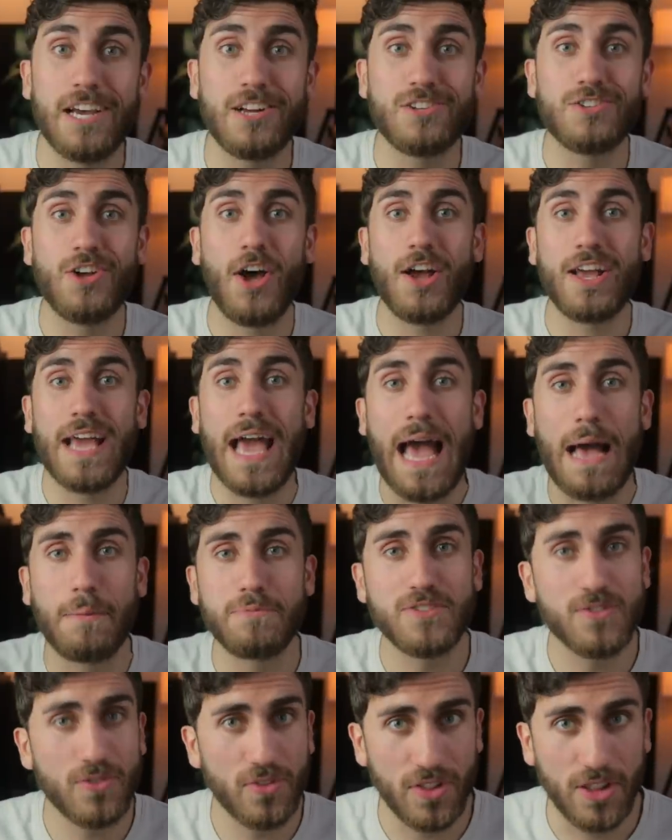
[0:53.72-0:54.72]
TikTok
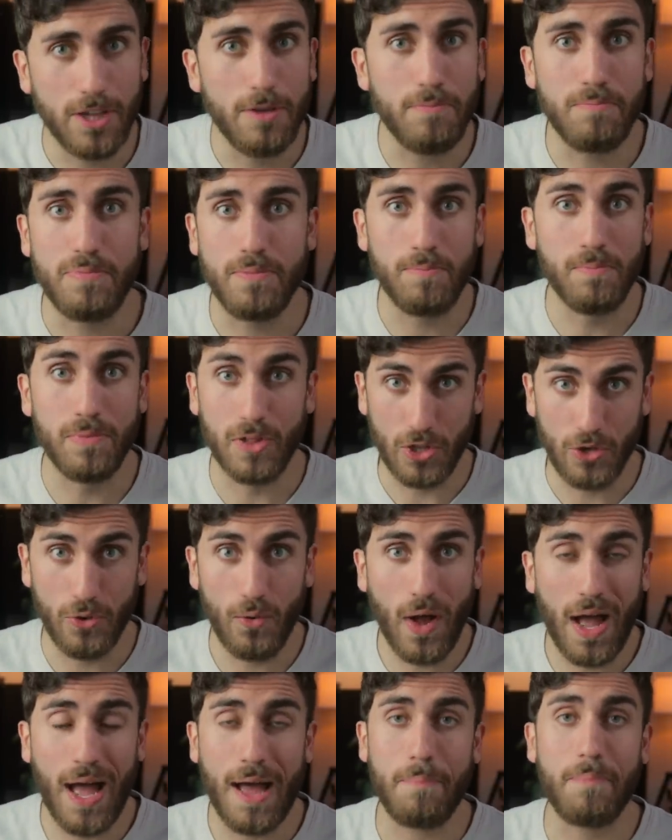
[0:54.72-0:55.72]
absolutely
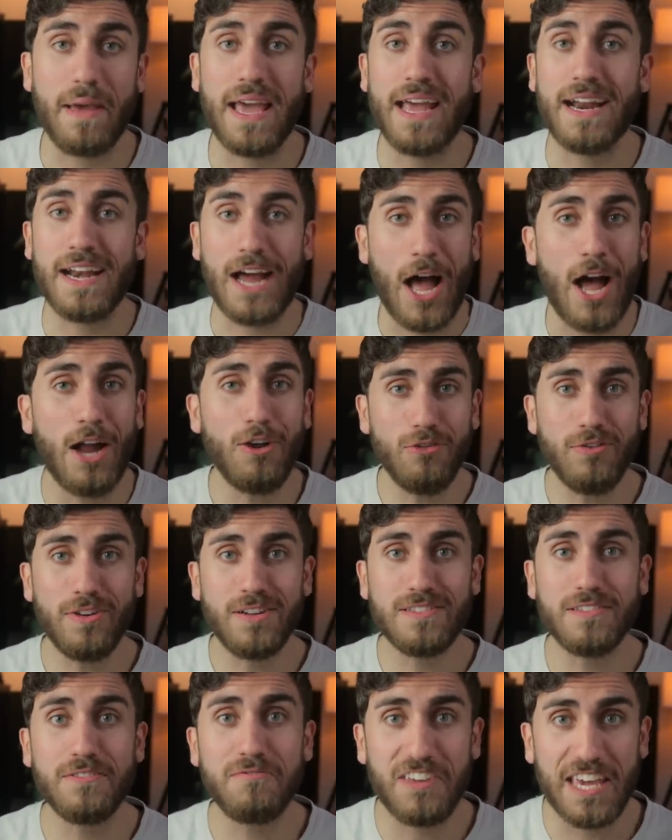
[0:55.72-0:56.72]
blew up, and
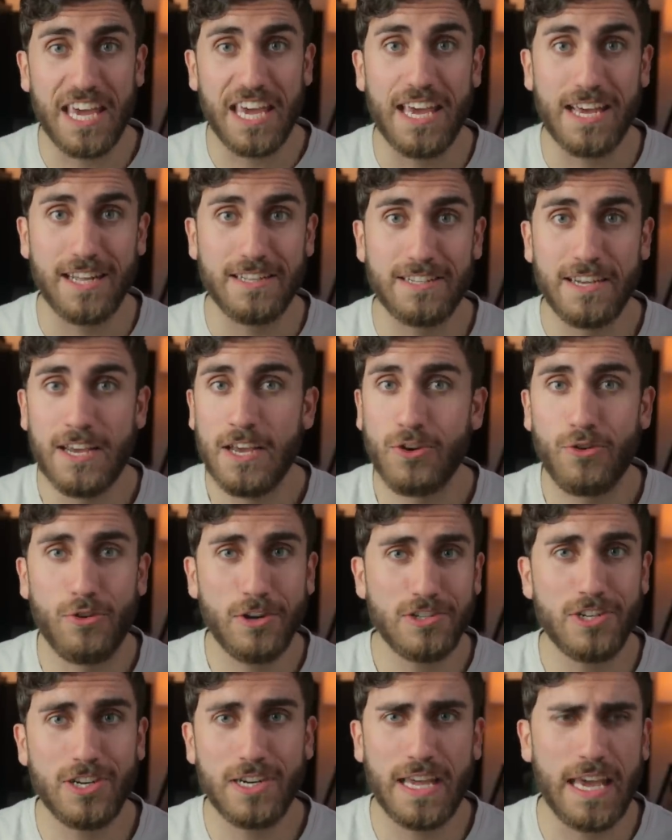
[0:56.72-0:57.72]
hundreds of kids,
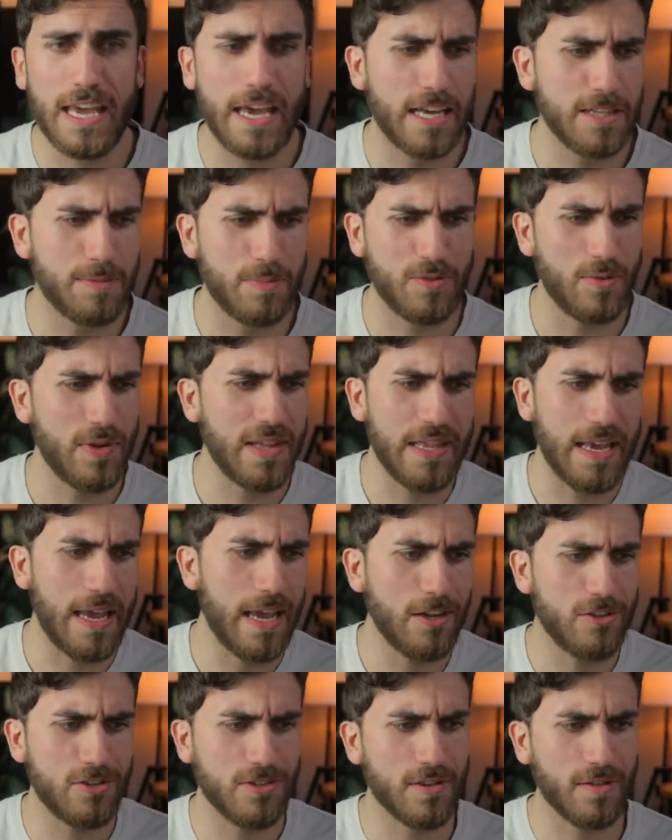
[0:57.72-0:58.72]
Christian kids between the
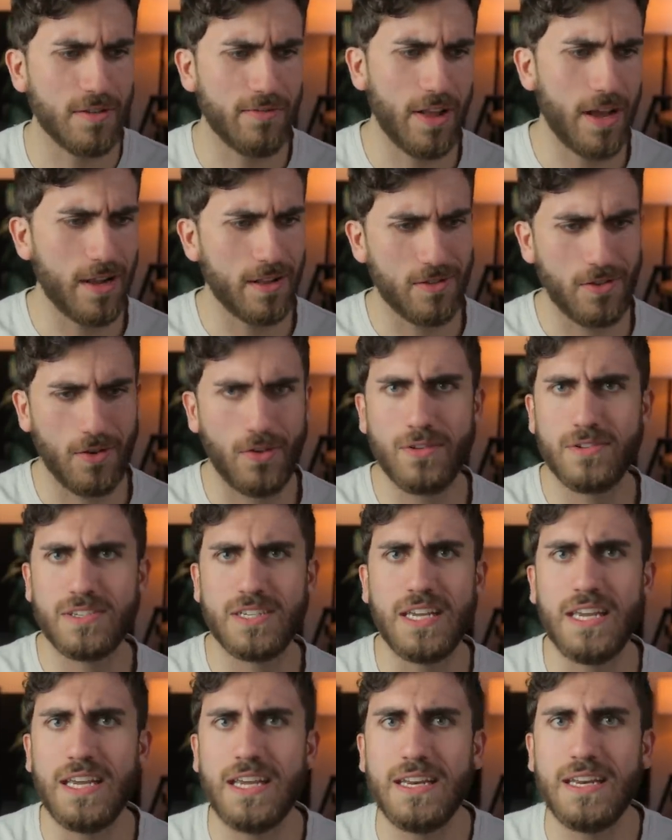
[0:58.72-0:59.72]
ages of like
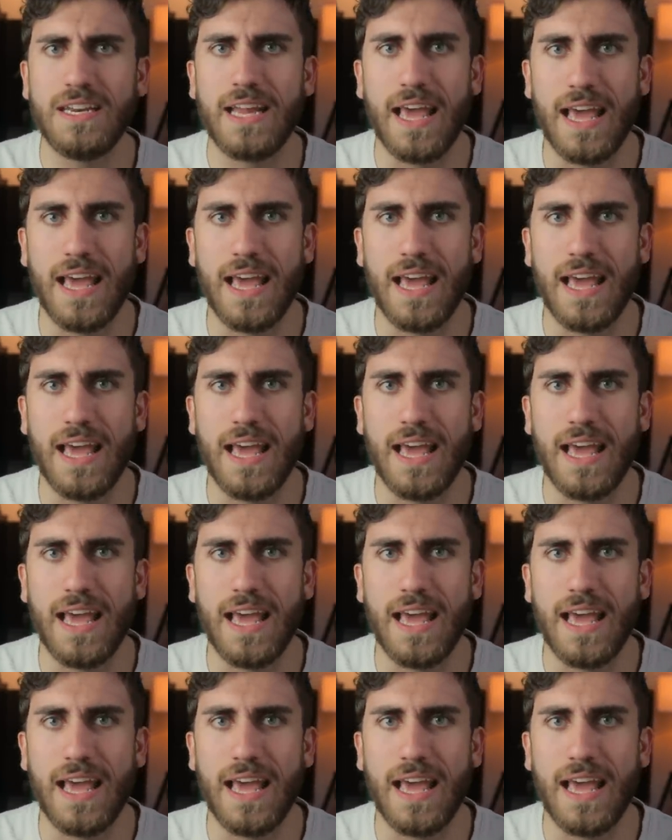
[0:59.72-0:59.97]
thirteen